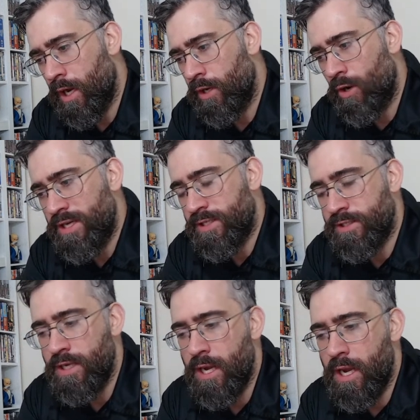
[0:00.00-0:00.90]

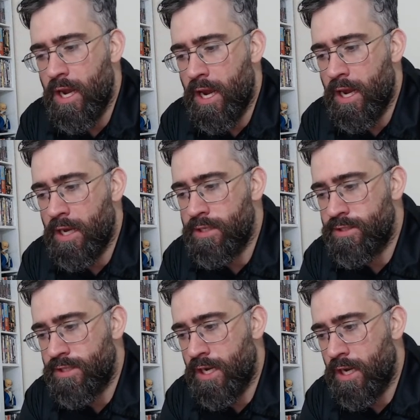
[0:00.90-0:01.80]
Knights, and
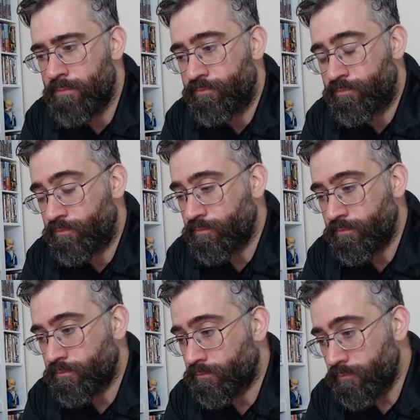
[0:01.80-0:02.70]

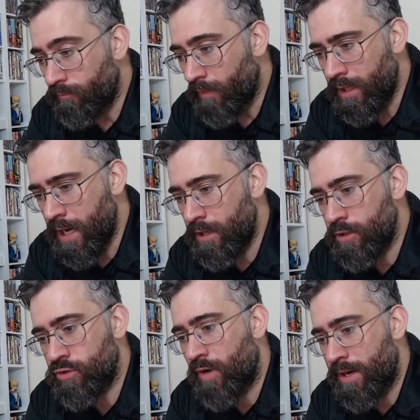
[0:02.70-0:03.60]
yeah, it
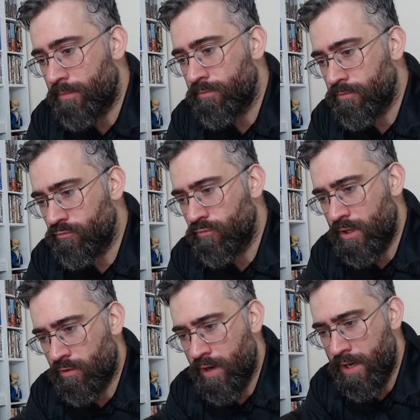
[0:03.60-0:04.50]
looks great,
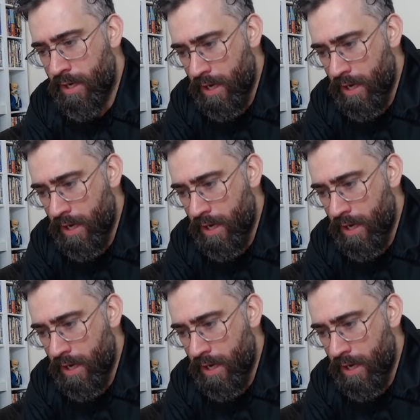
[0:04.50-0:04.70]
really great.